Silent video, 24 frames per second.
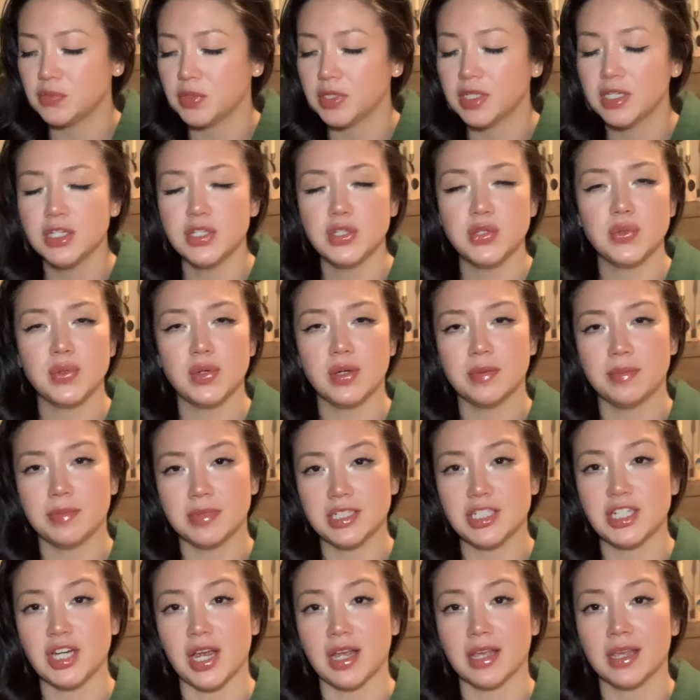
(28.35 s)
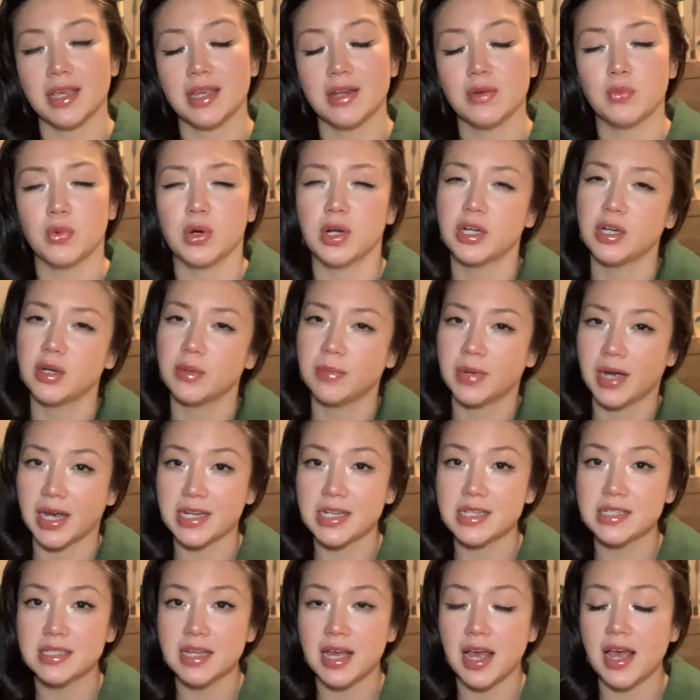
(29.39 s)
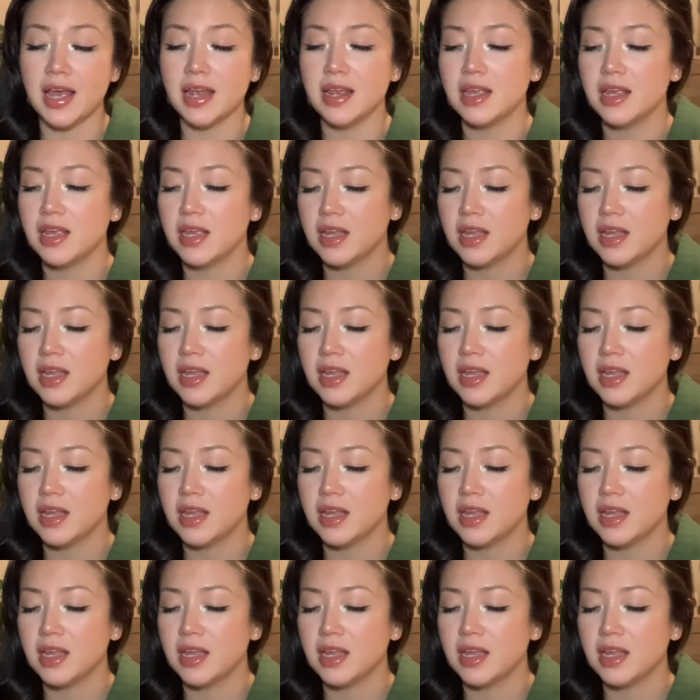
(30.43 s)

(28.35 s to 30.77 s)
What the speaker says: We're gonna do a check-in where your mind is at,